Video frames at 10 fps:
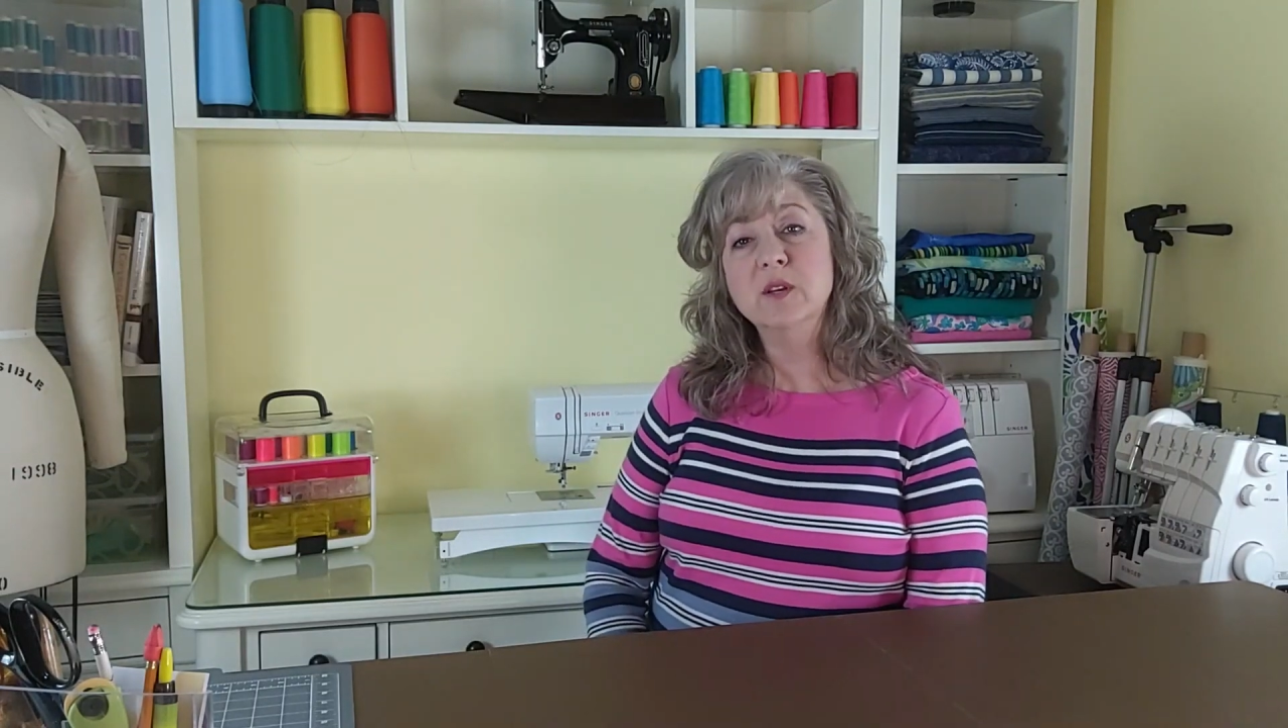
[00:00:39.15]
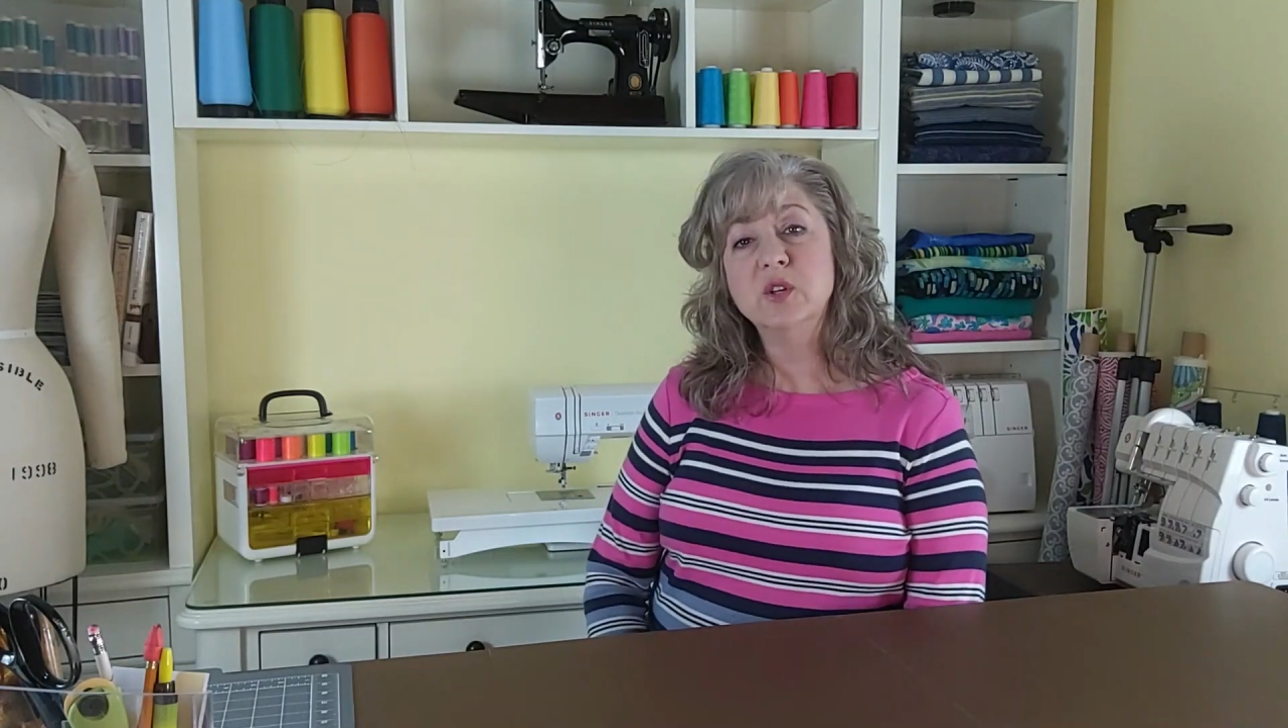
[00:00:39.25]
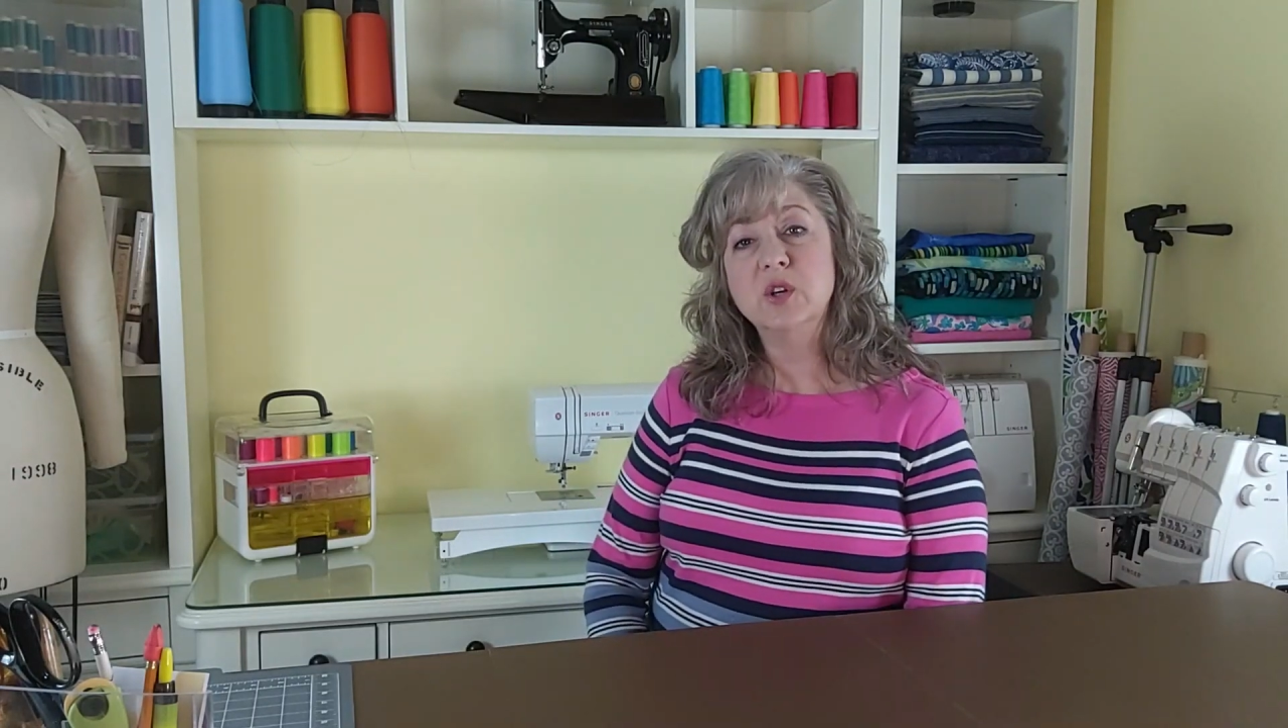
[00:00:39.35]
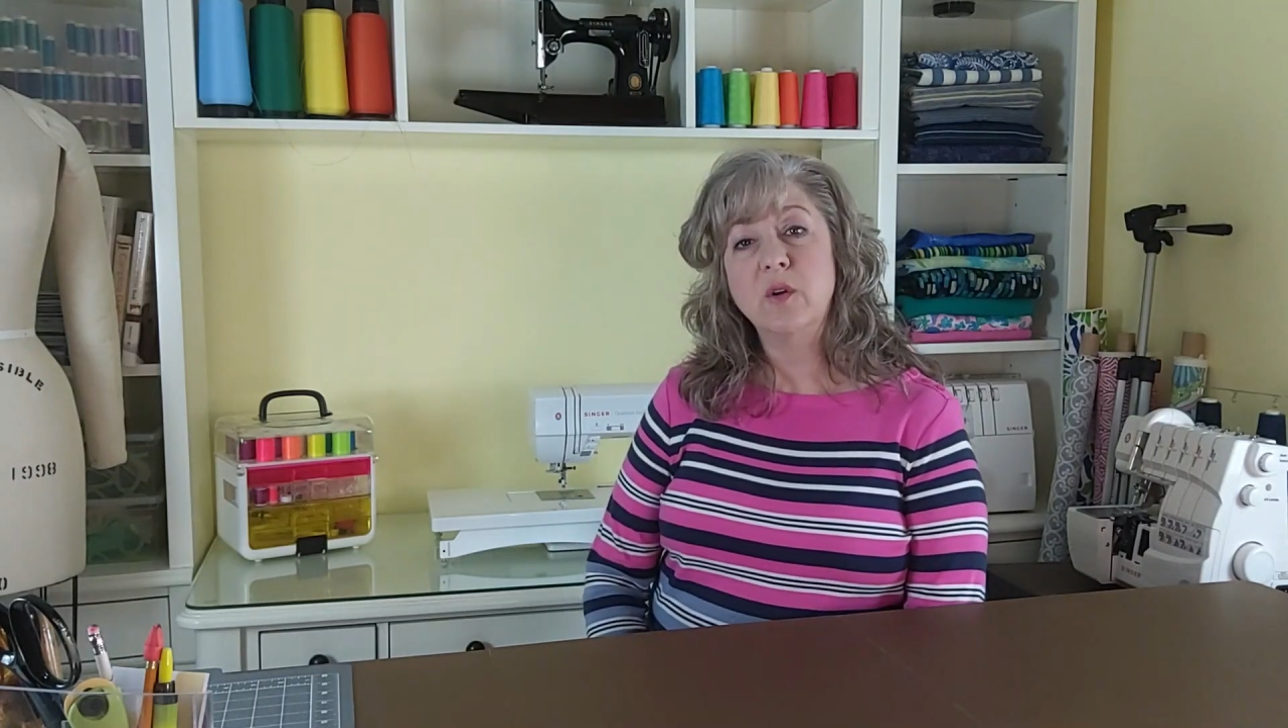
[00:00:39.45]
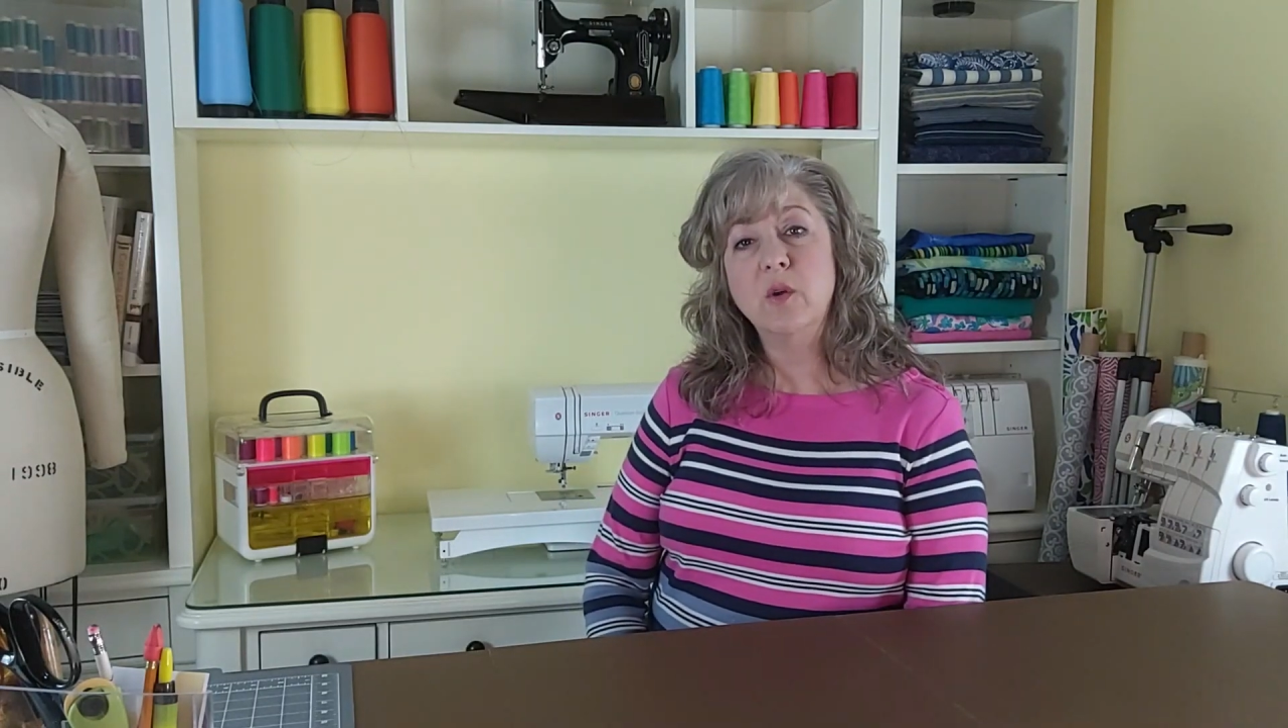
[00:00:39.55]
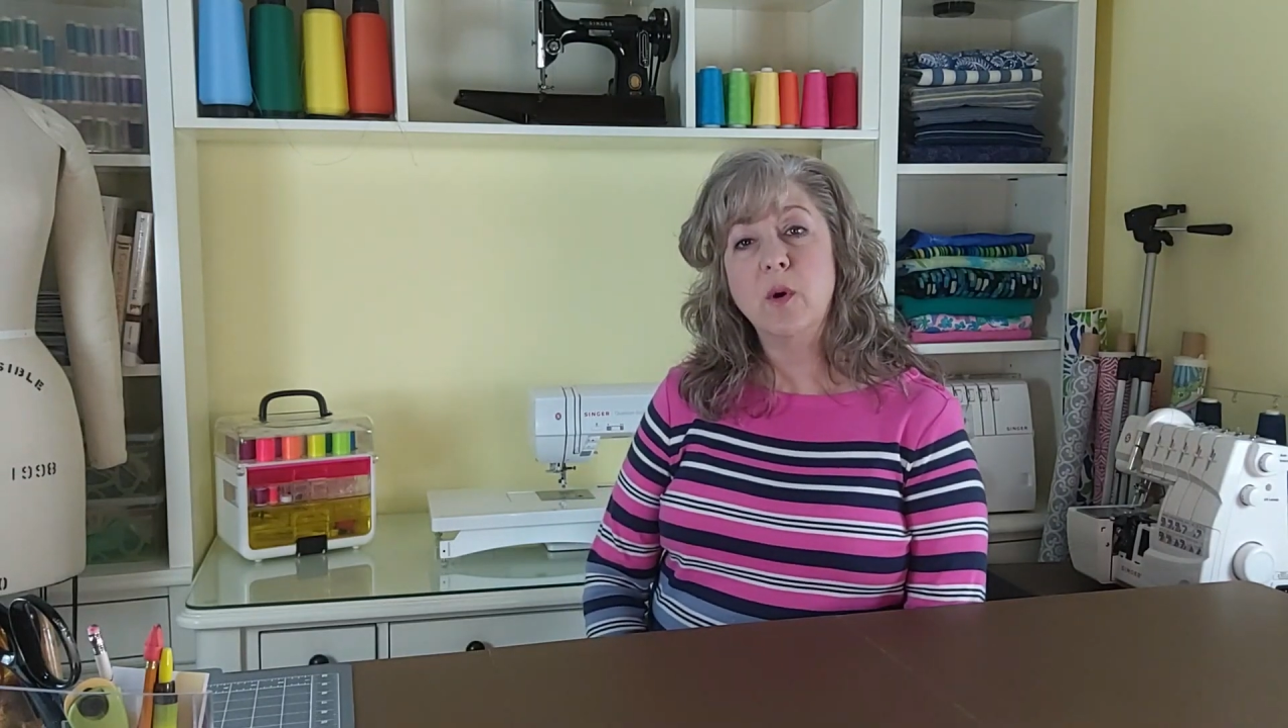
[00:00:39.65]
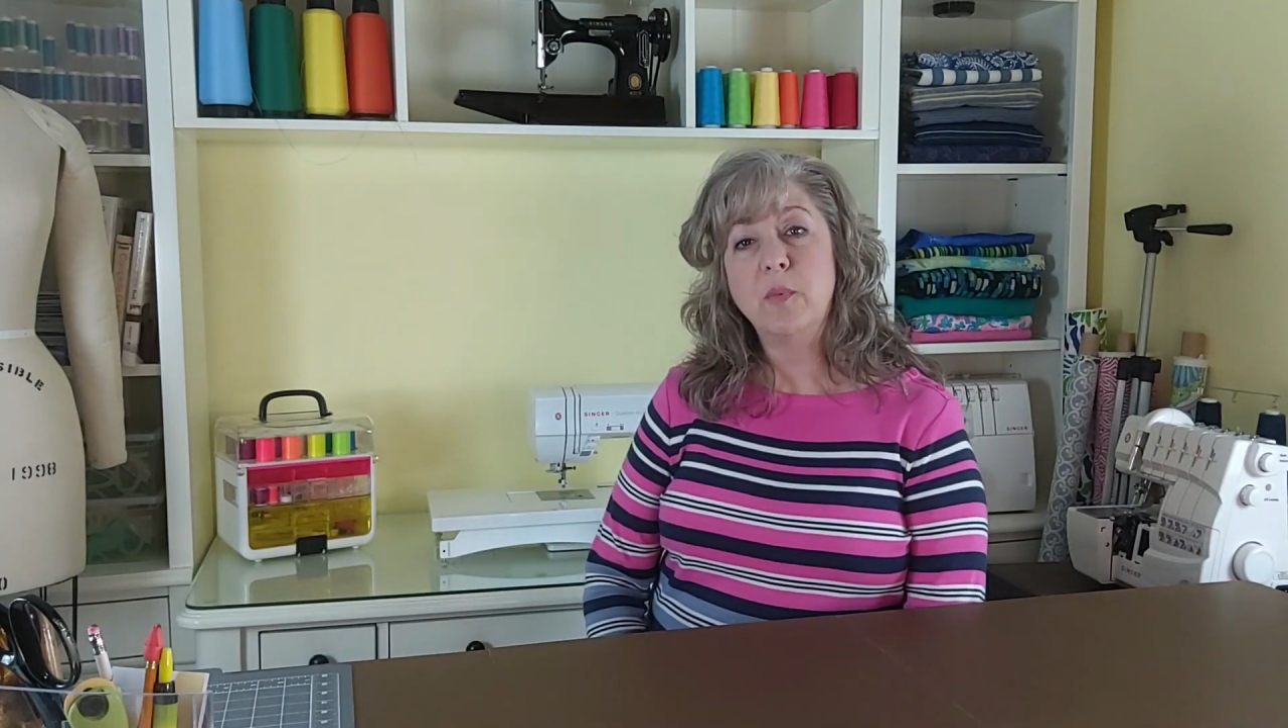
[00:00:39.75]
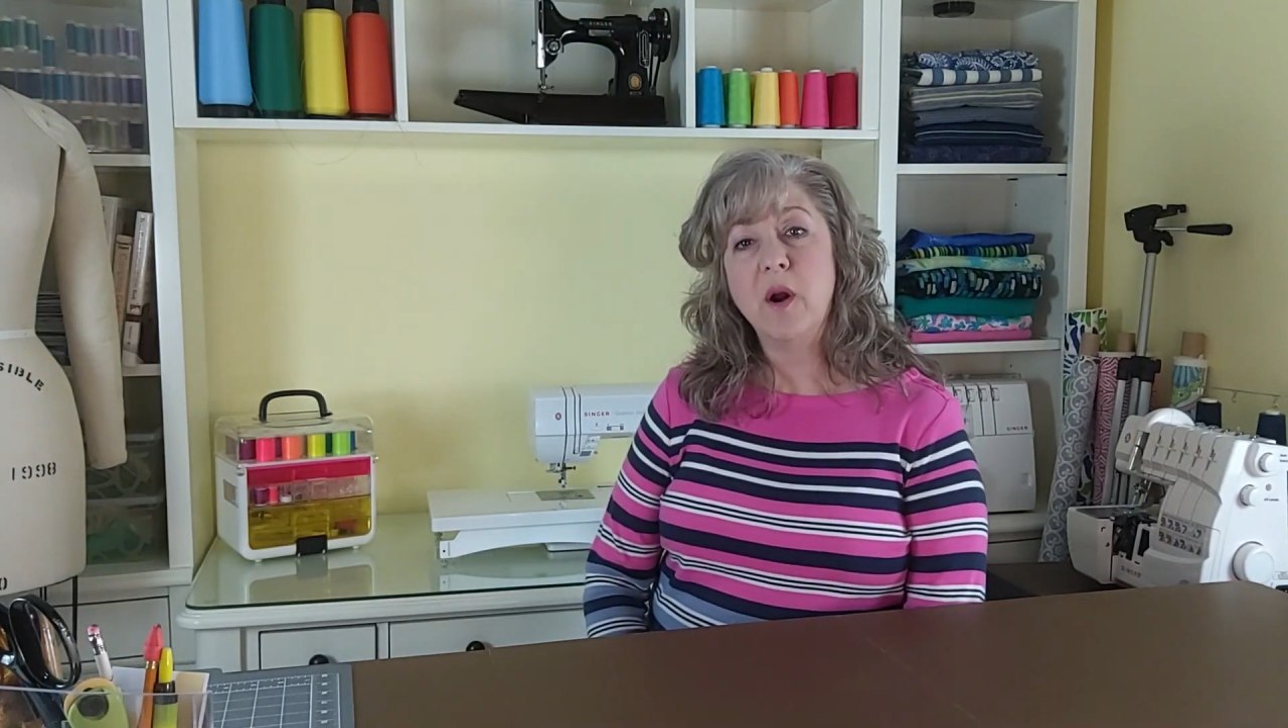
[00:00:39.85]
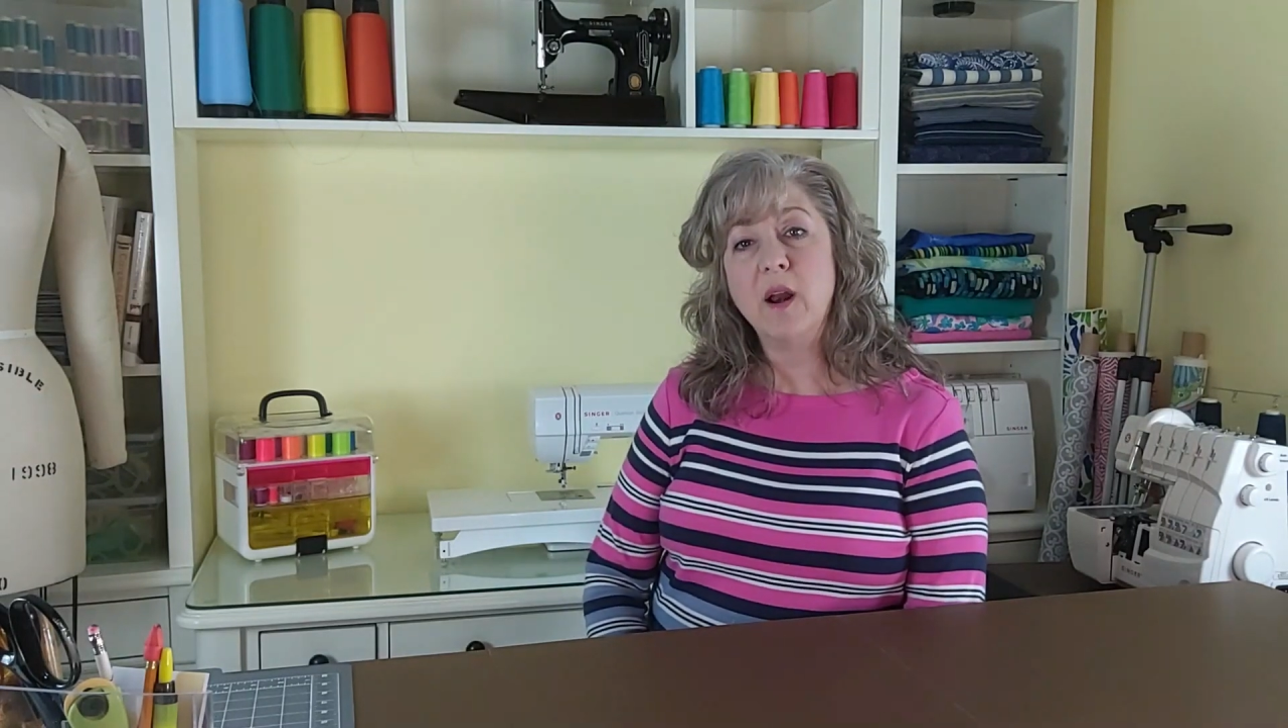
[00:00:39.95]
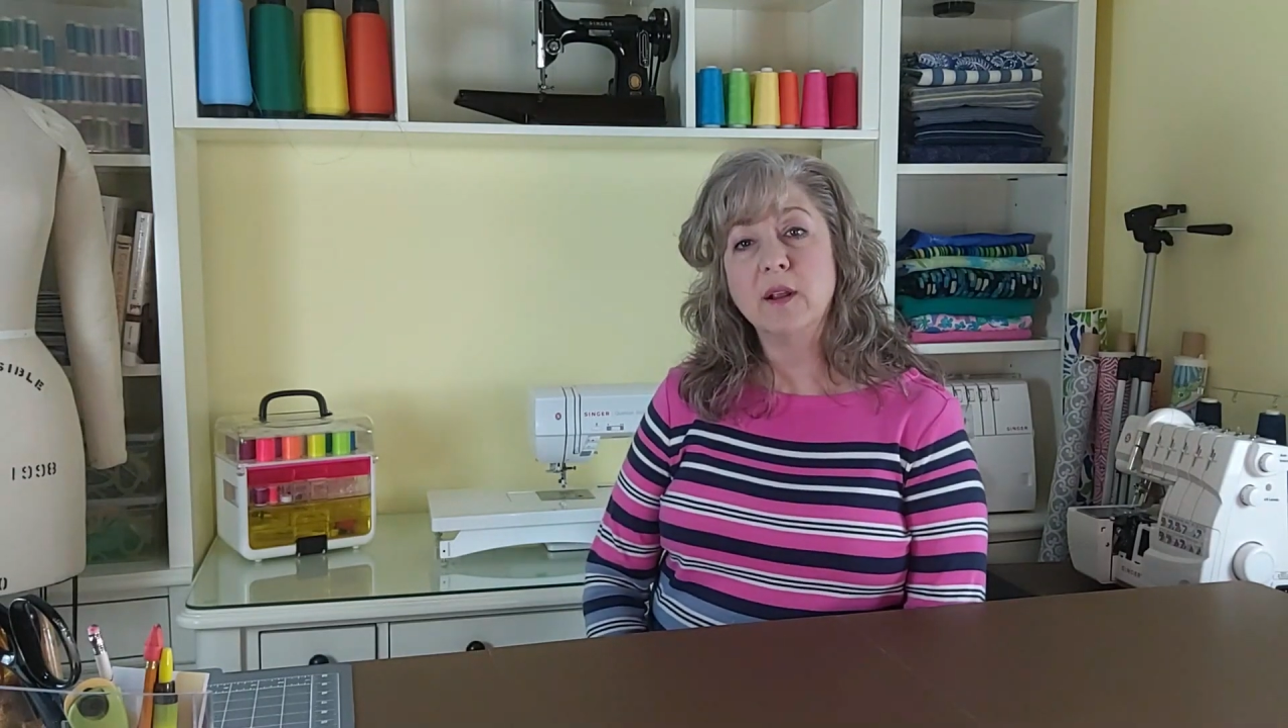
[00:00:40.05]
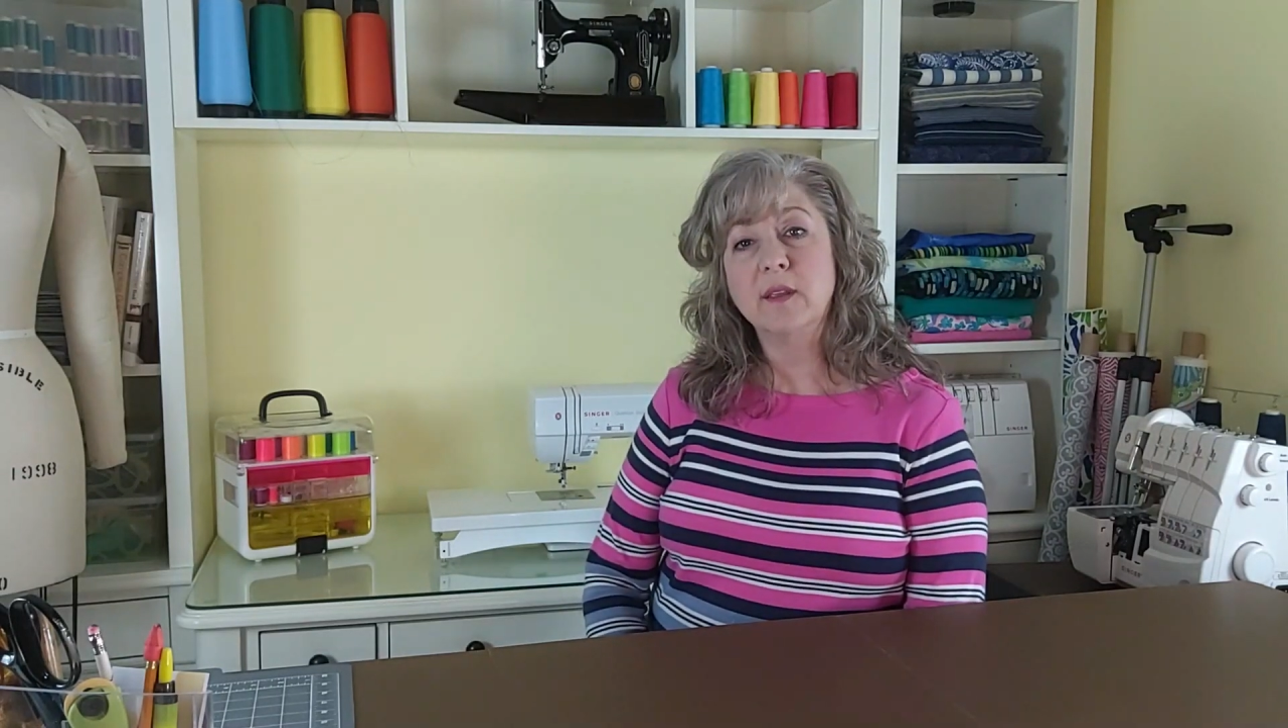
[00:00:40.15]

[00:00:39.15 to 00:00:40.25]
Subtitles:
to show you a product